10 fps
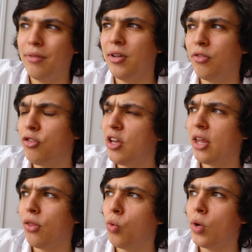I think
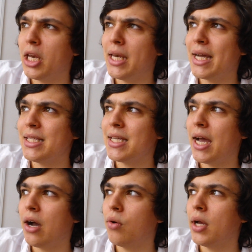Fear the Walking Dead's
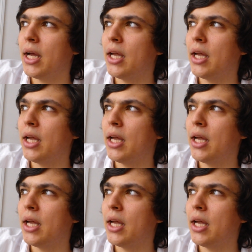out,